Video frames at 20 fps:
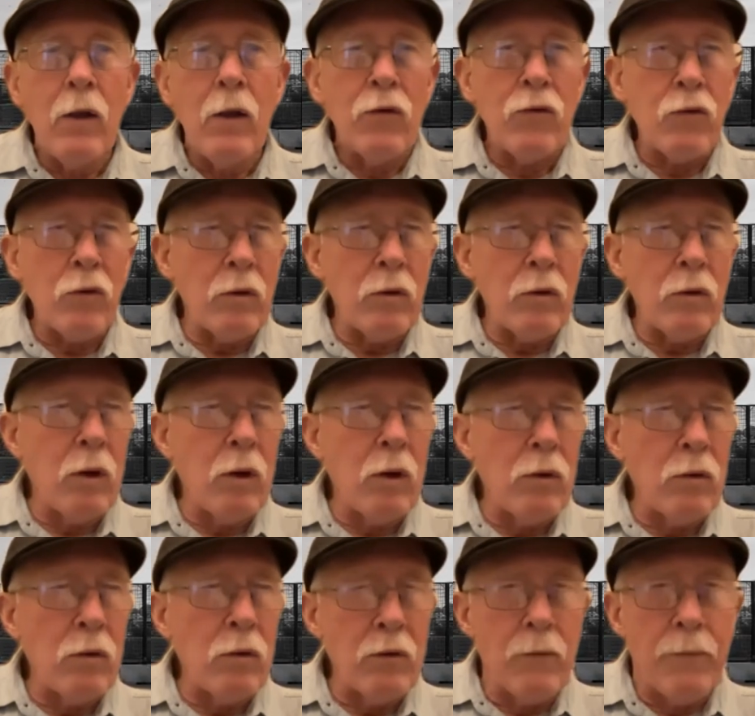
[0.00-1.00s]
So you know
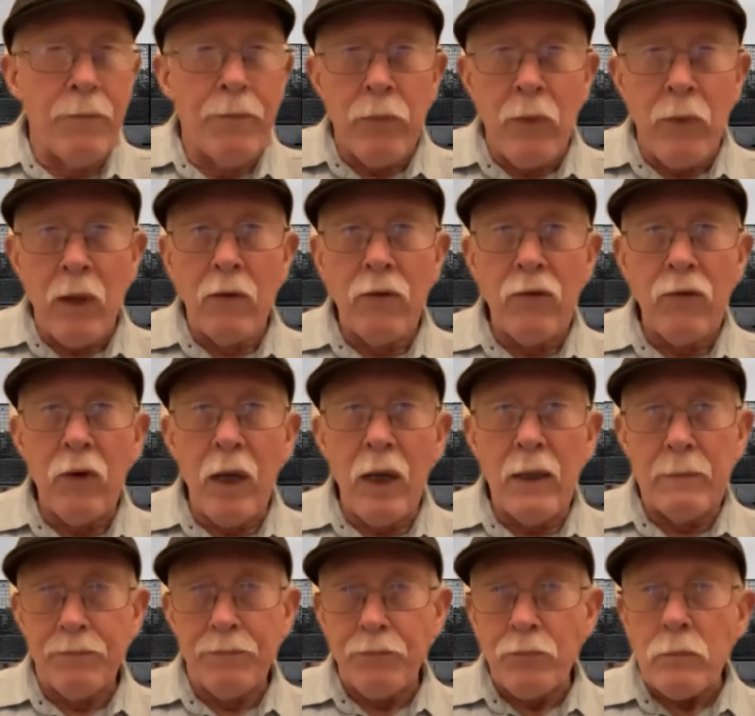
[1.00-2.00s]
you could
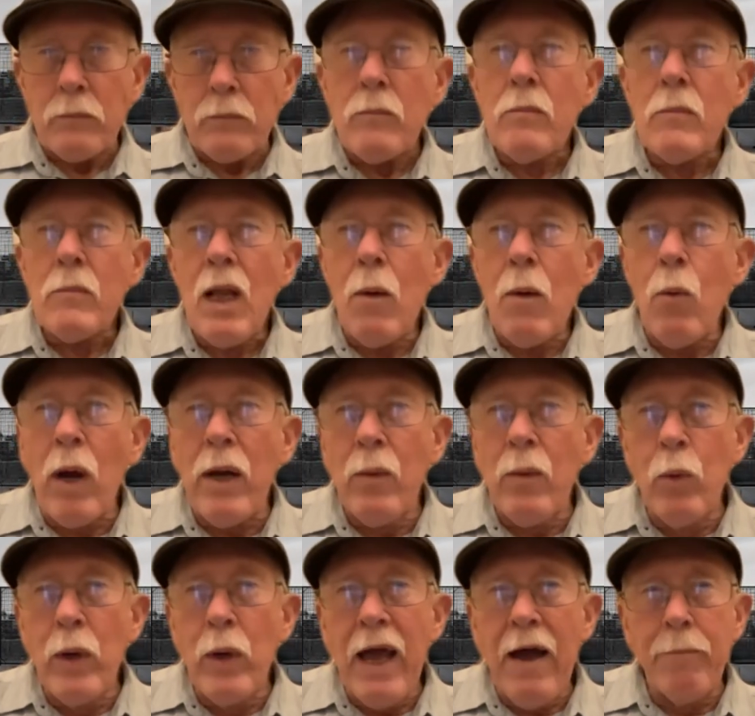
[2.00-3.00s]
say, why
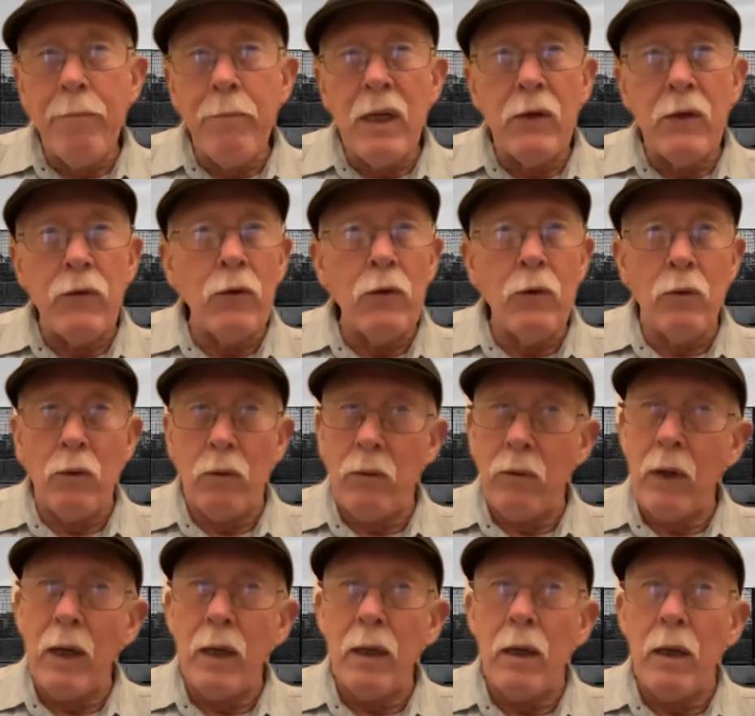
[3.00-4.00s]
did we have Me Too?
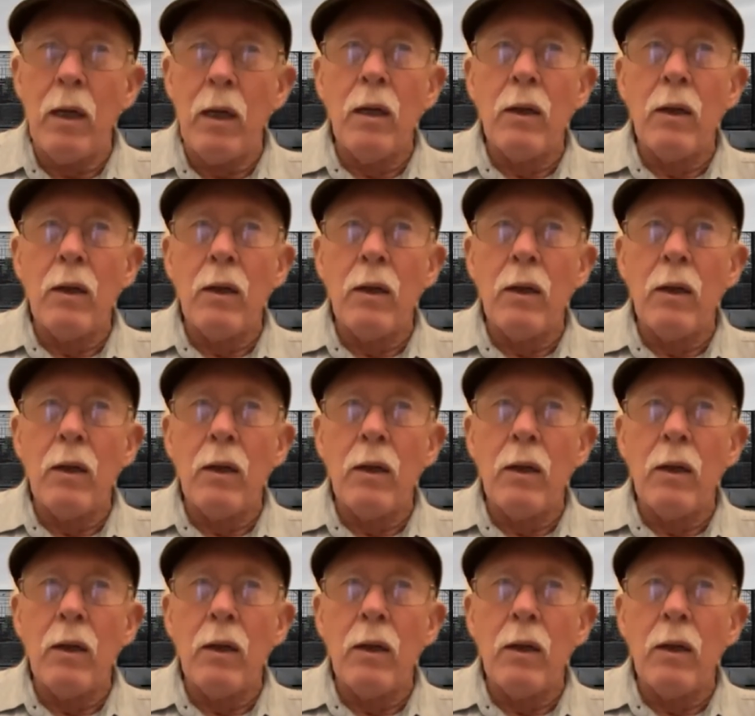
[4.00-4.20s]
Right?